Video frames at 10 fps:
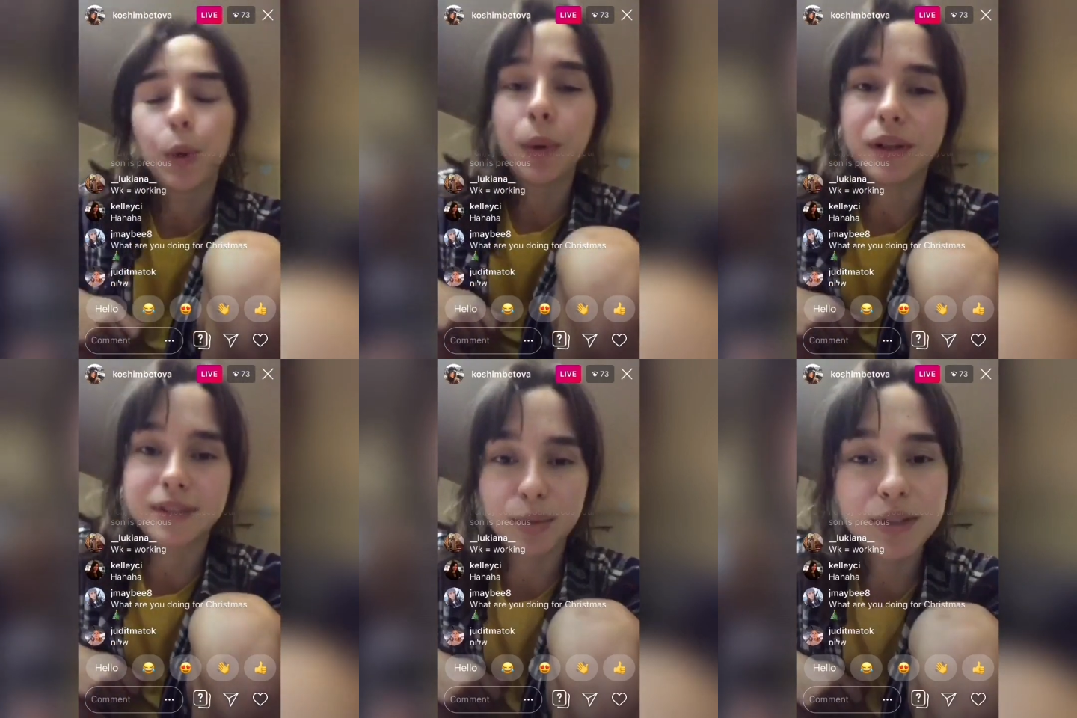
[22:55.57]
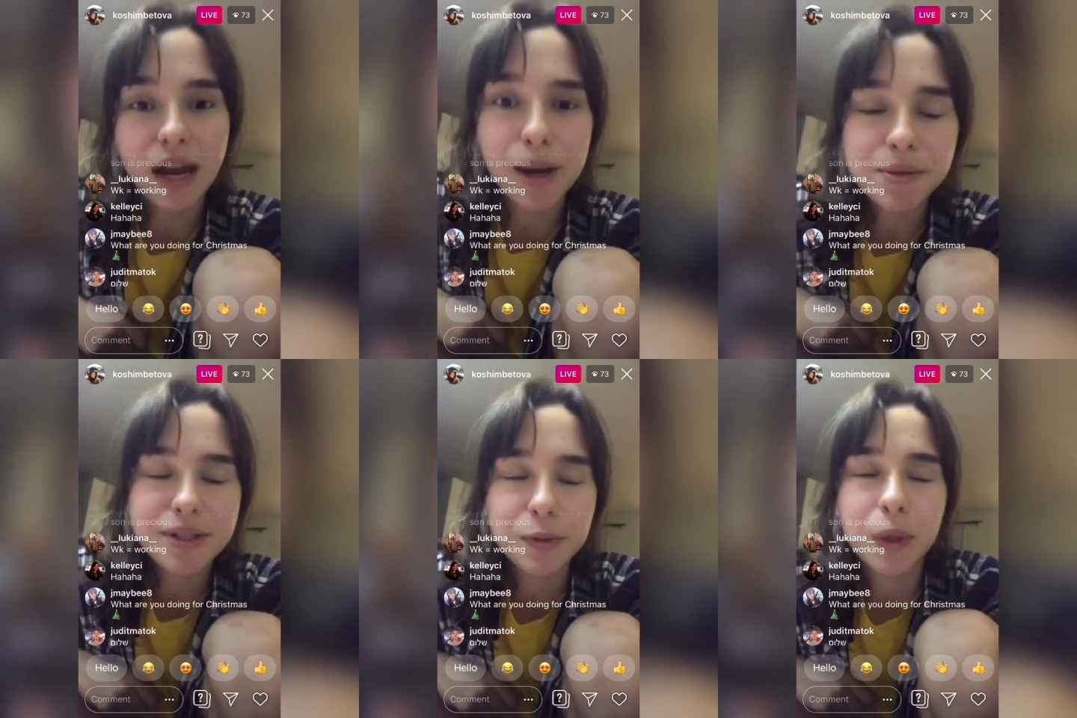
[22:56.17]
Well,
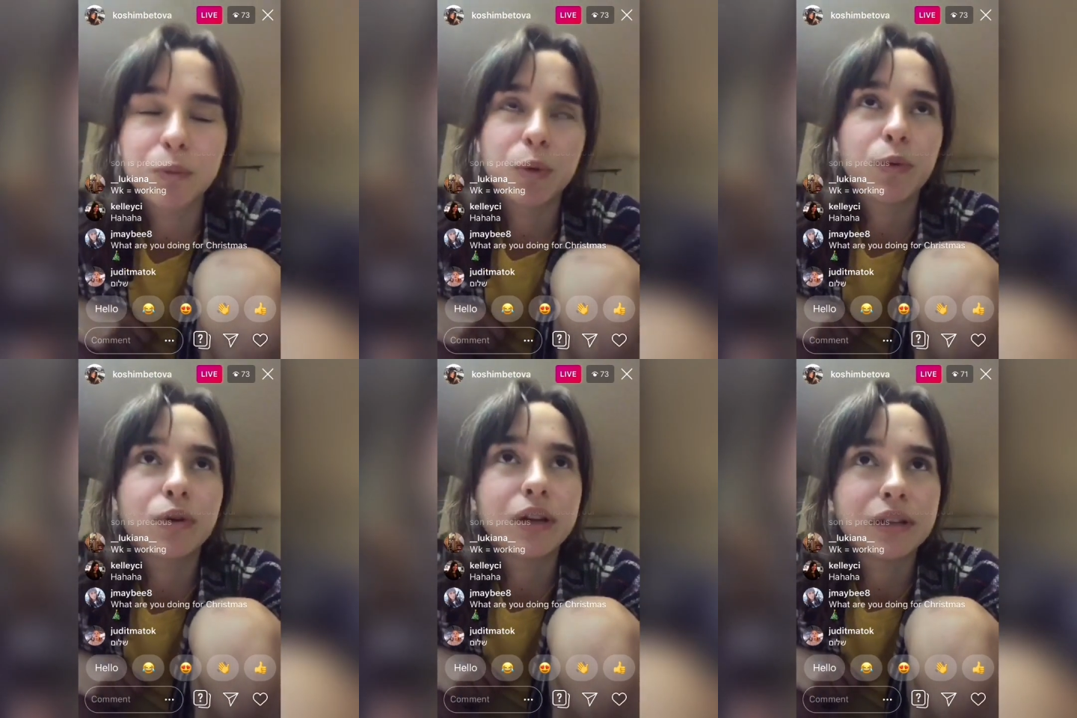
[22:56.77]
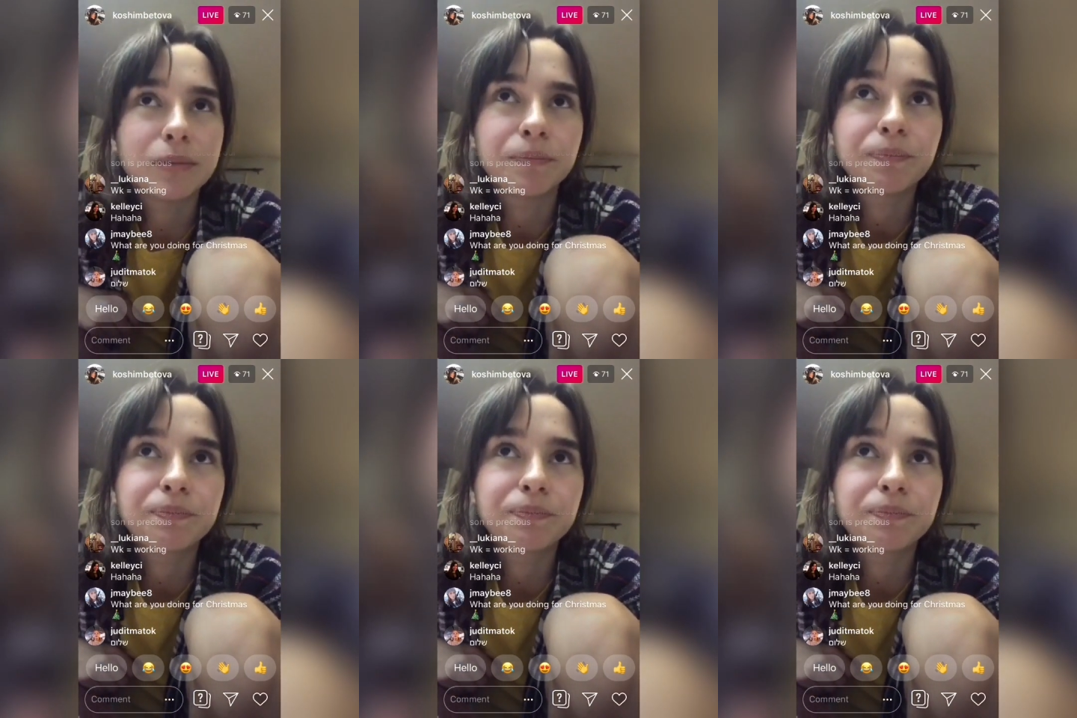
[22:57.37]
sometimes when we were in